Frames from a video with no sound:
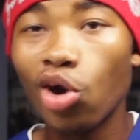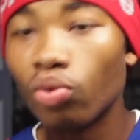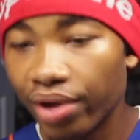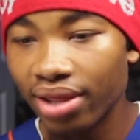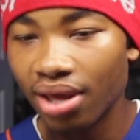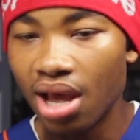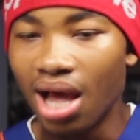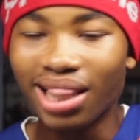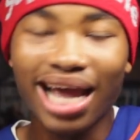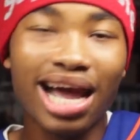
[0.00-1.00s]
go with.
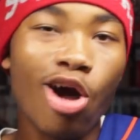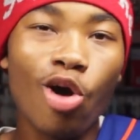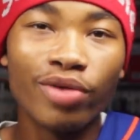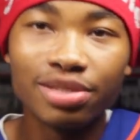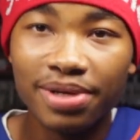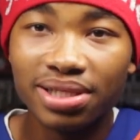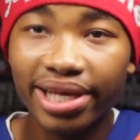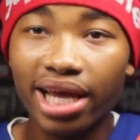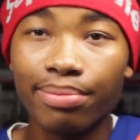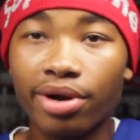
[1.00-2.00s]
Like I always been
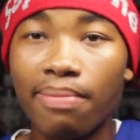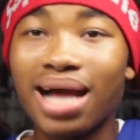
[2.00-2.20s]
saying, bro,